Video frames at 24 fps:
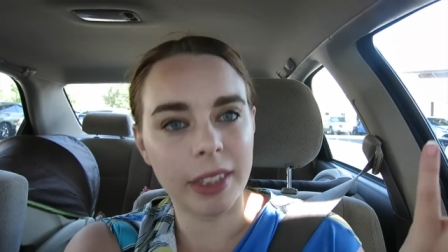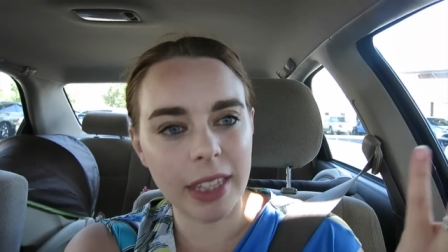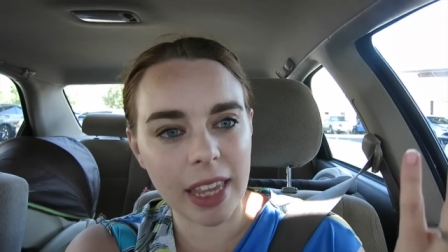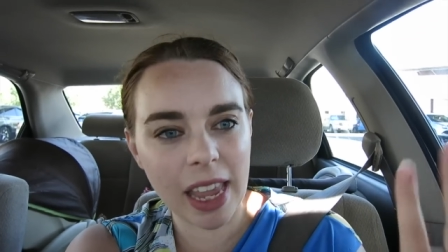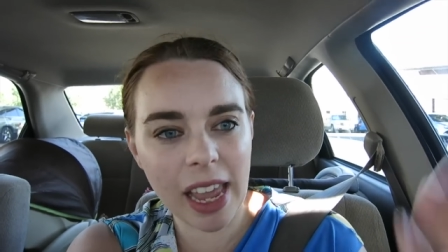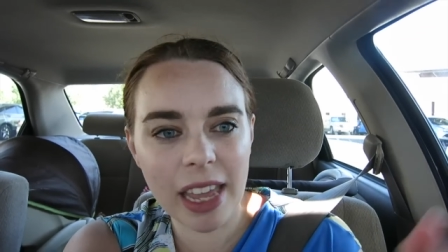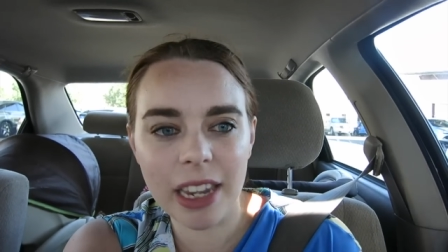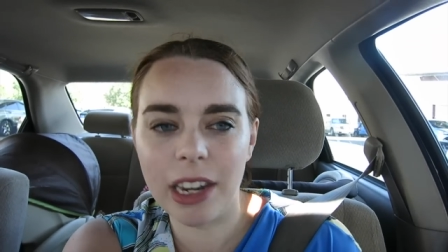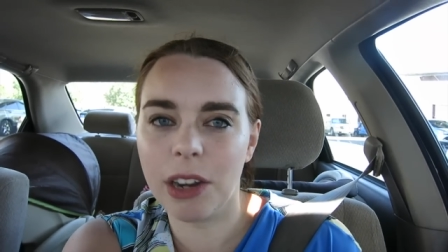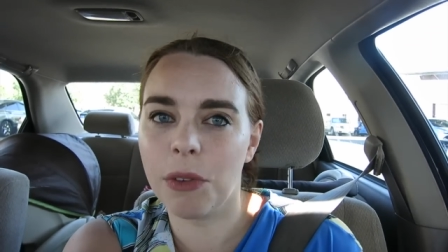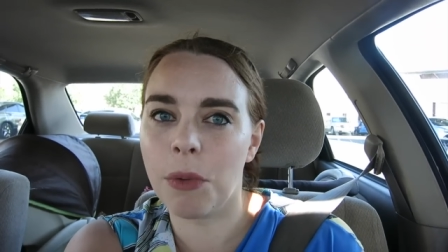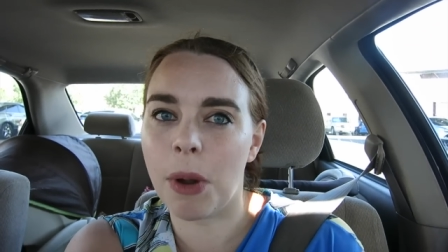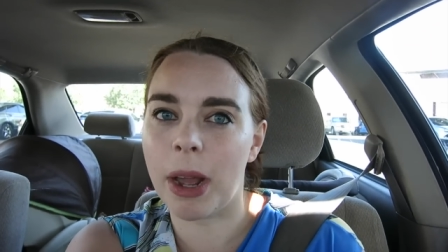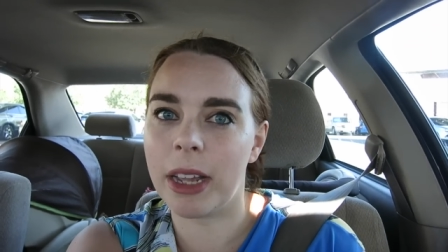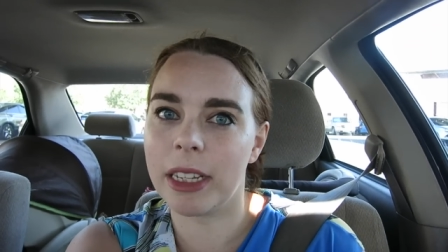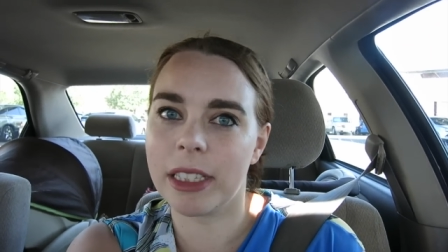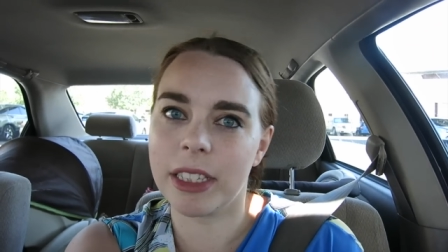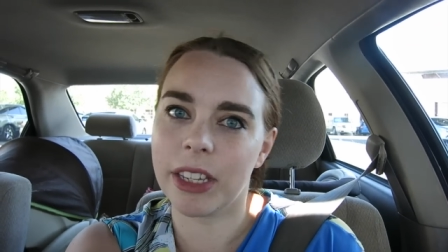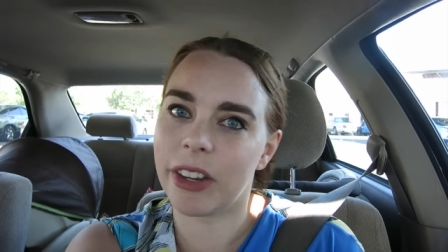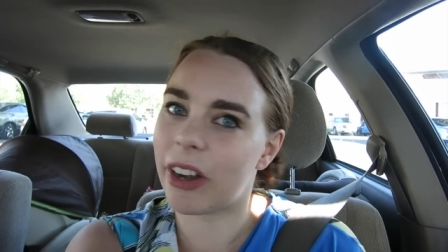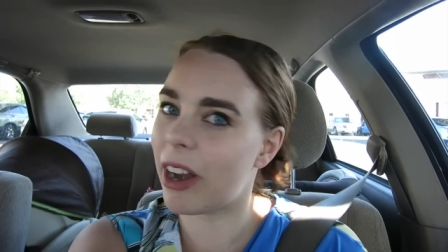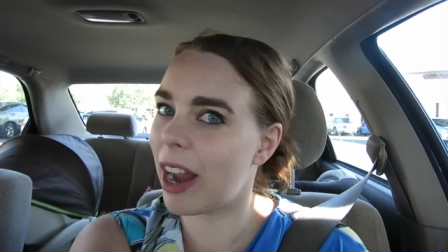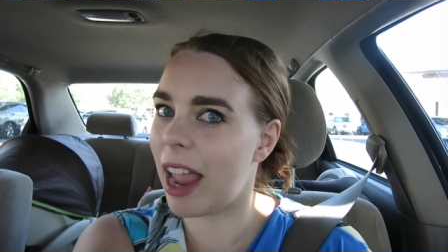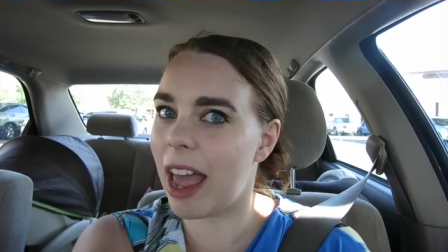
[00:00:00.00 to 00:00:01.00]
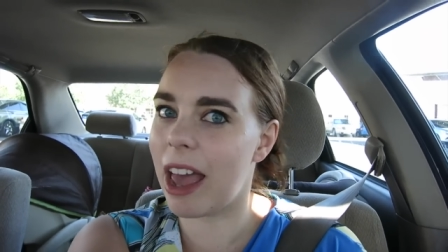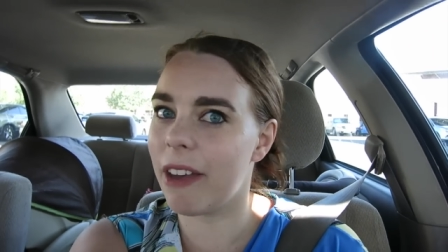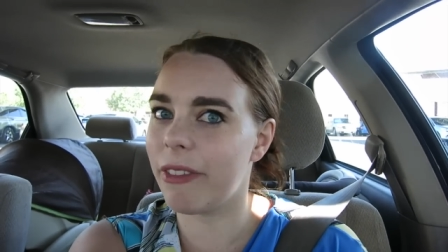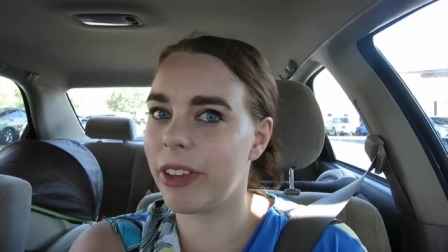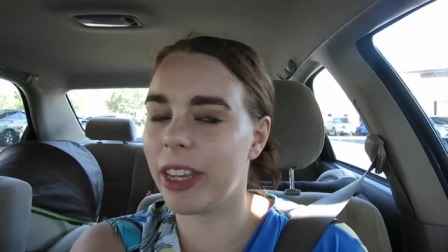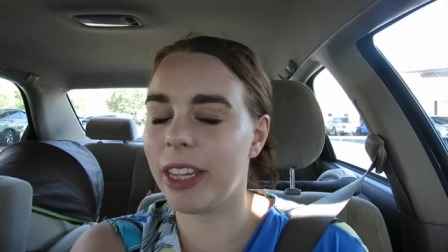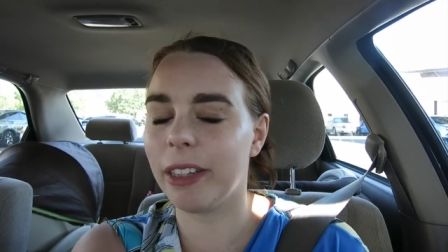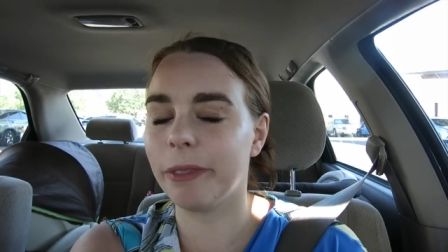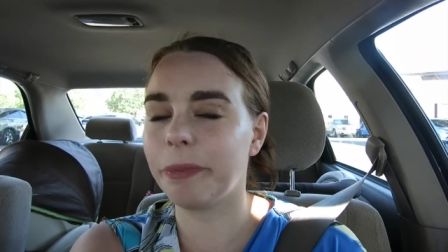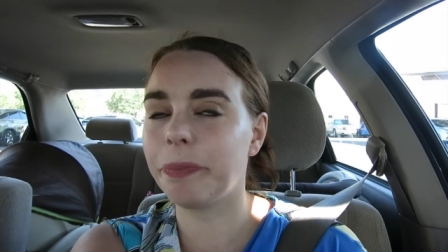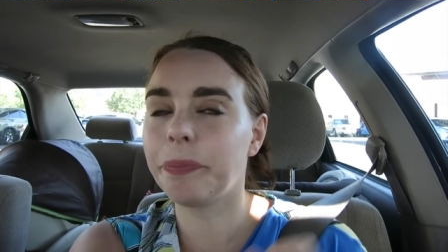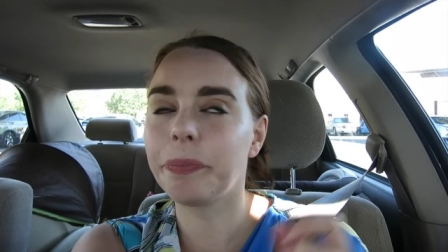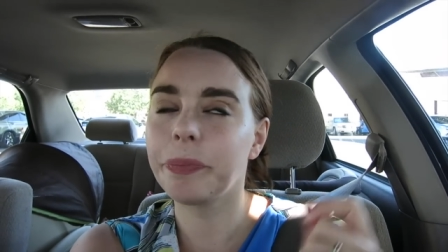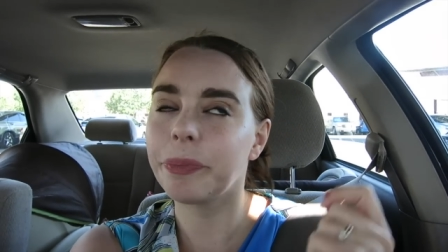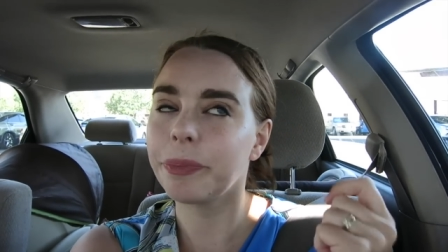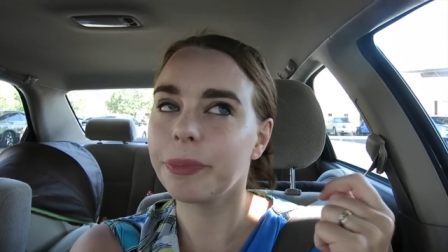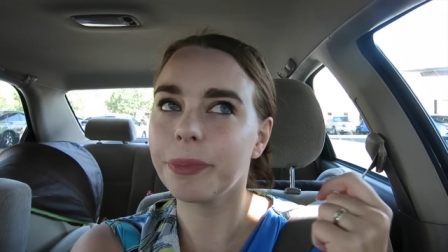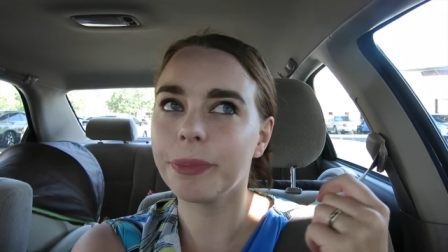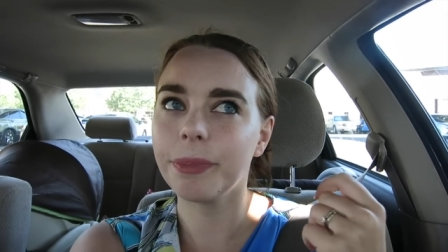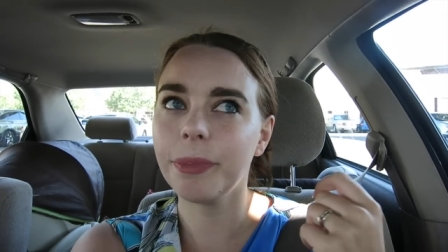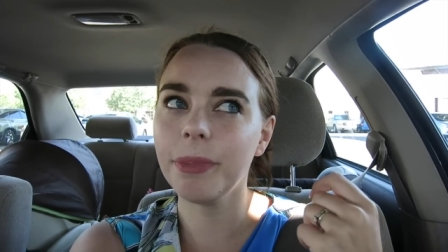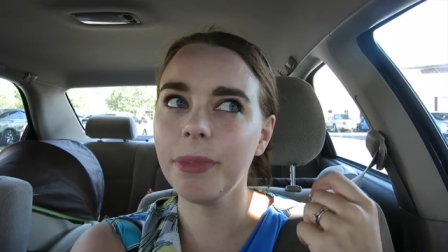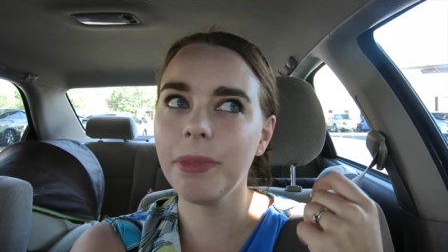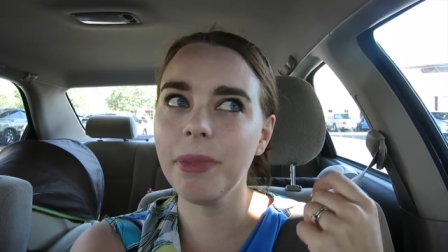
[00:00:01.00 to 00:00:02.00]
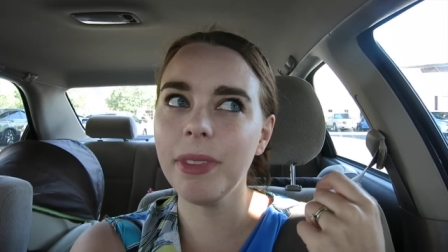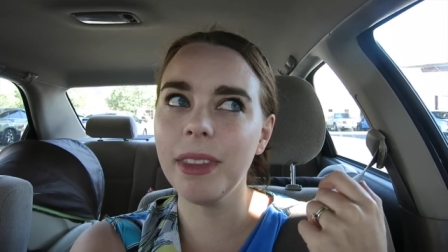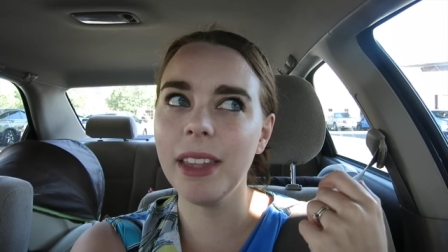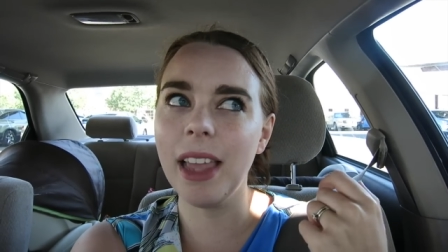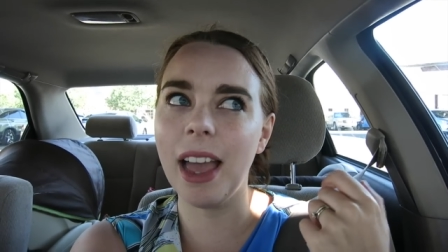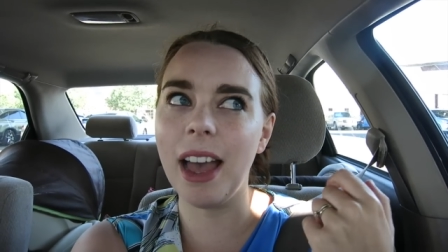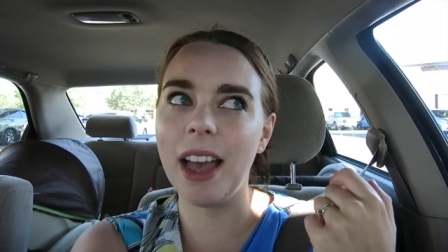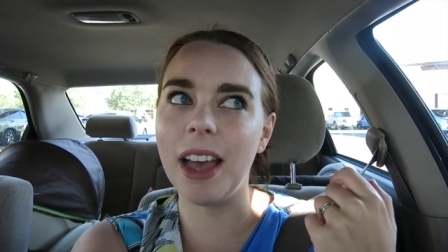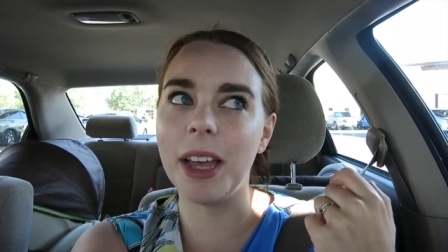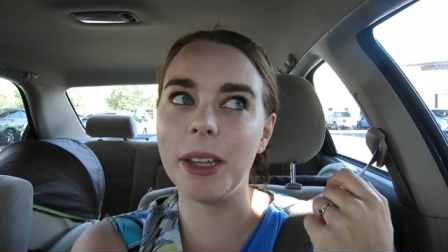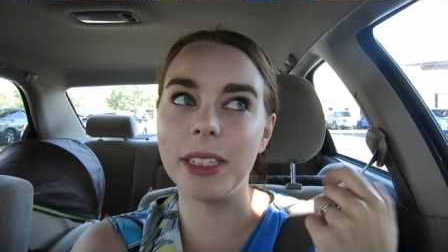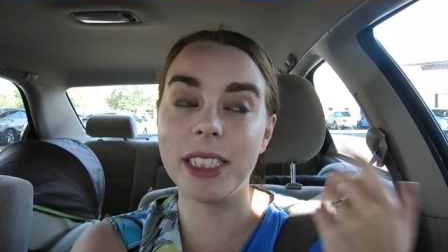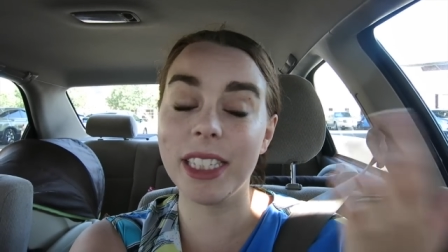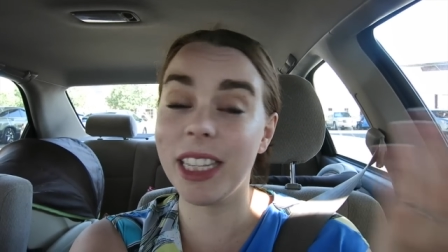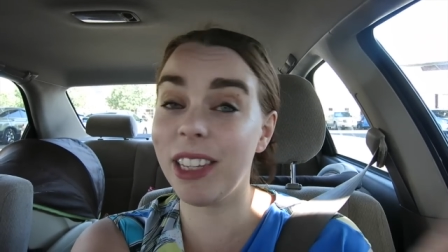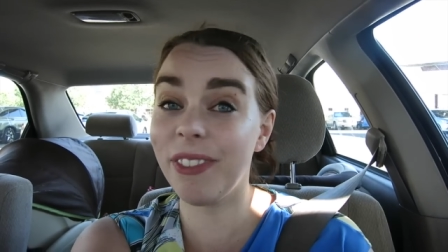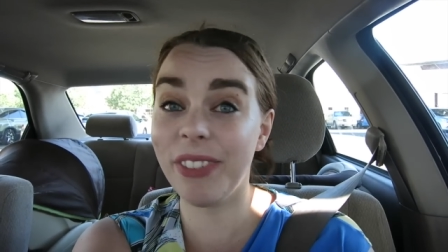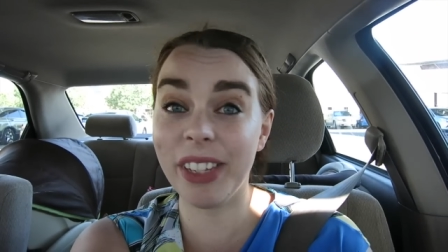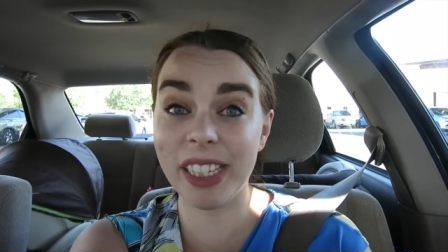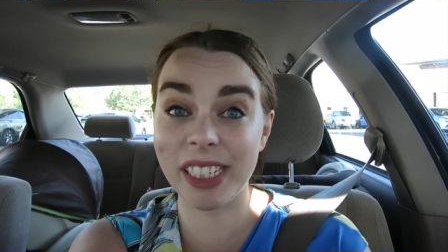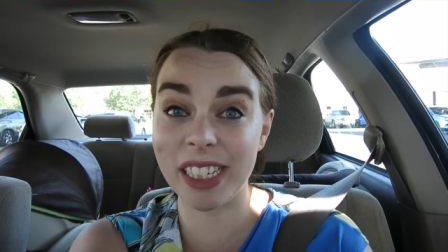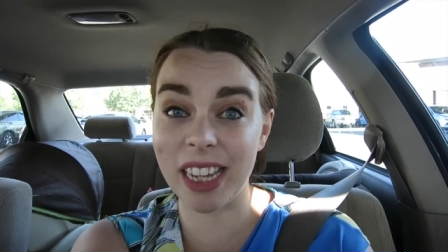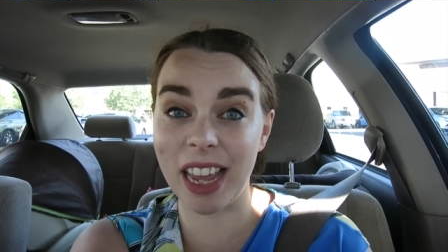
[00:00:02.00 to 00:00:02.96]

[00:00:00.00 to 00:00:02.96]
Ken and Roslyn are having uh, TV